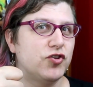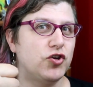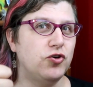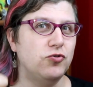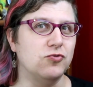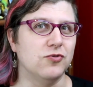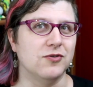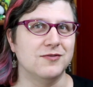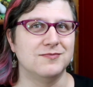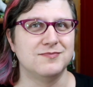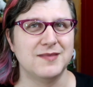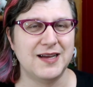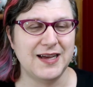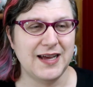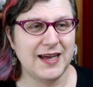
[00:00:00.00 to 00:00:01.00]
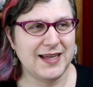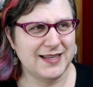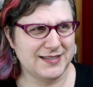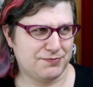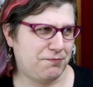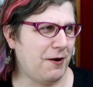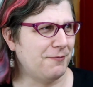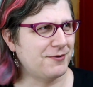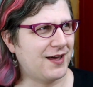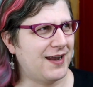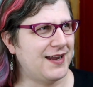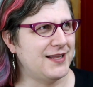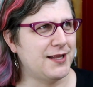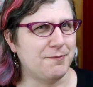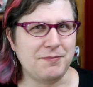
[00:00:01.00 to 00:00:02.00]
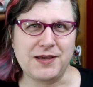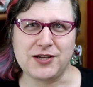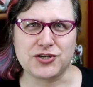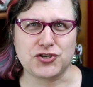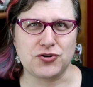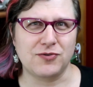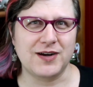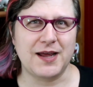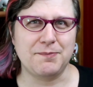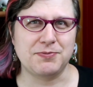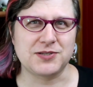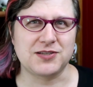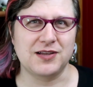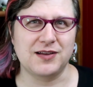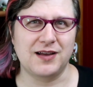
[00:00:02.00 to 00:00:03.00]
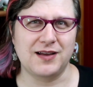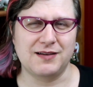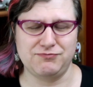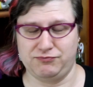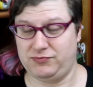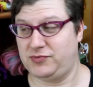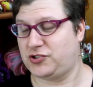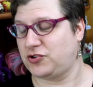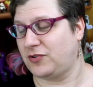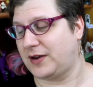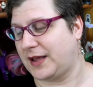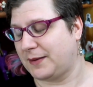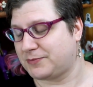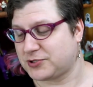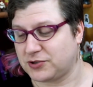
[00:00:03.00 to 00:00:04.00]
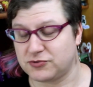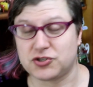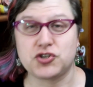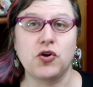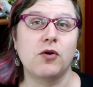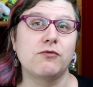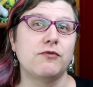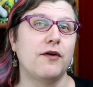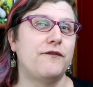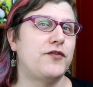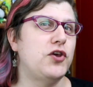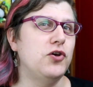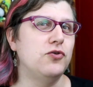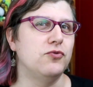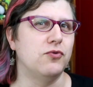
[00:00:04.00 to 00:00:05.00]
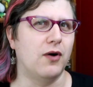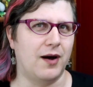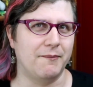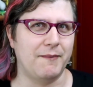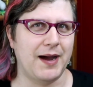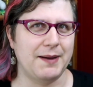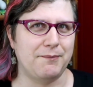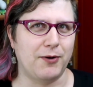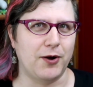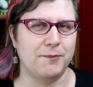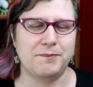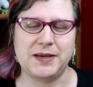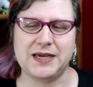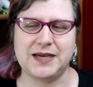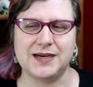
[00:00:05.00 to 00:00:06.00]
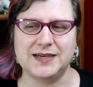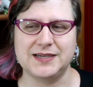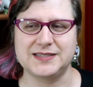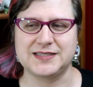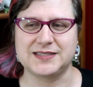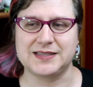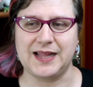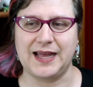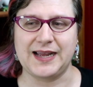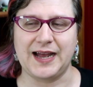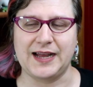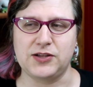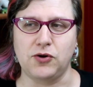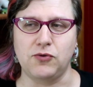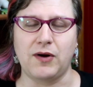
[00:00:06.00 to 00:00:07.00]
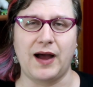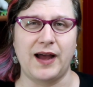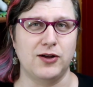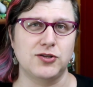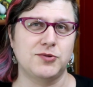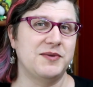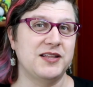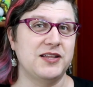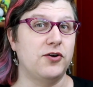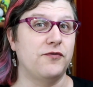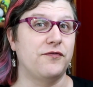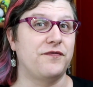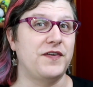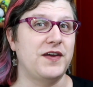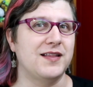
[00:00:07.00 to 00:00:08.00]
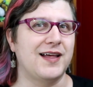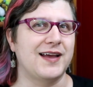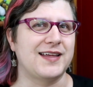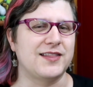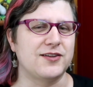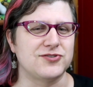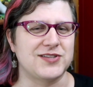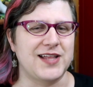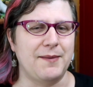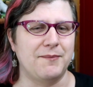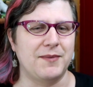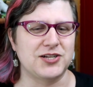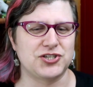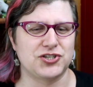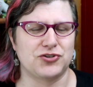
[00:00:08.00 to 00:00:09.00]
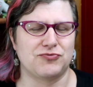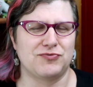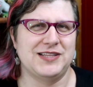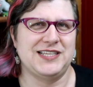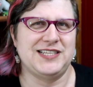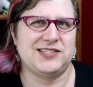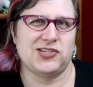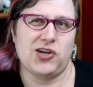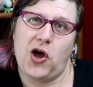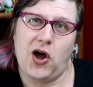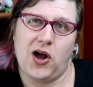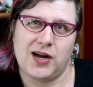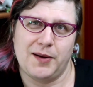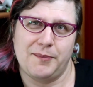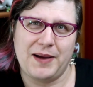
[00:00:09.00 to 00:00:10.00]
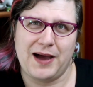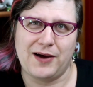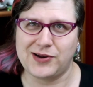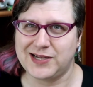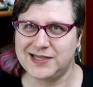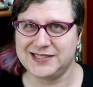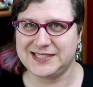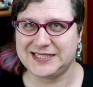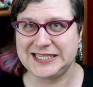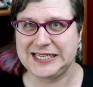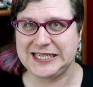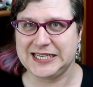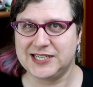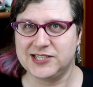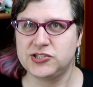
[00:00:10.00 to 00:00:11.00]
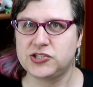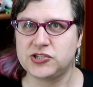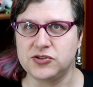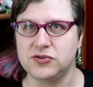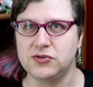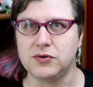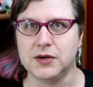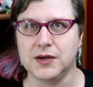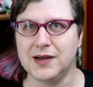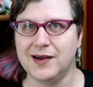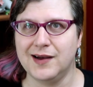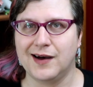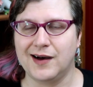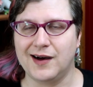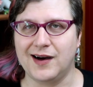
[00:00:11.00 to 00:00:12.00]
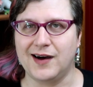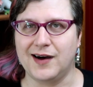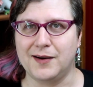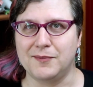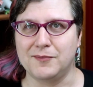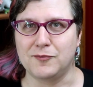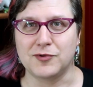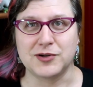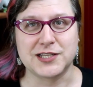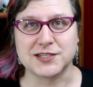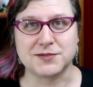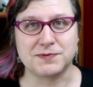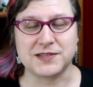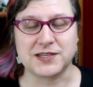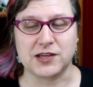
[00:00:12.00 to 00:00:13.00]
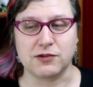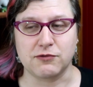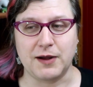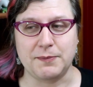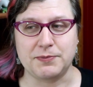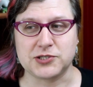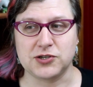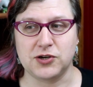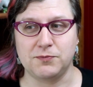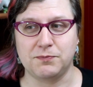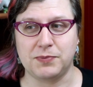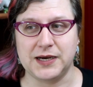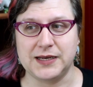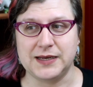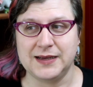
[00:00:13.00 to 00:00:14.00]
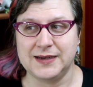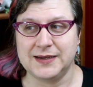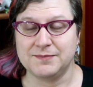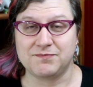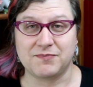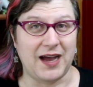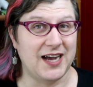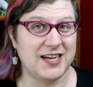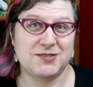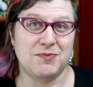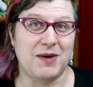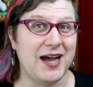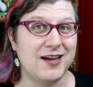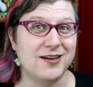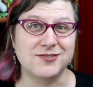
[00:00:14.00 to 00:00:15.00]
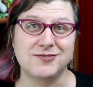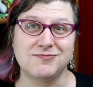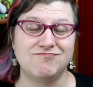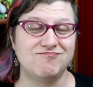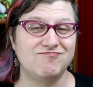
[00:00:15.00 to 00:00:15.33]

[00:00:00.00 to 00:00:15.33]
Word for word: Cool. It's probably going to end up being a short episode, uh, a short episode, short review on my part because, like, I don't, I ultimately don't feel like there's that much to really talk about and dig into um, with this particular episode, but I smiled.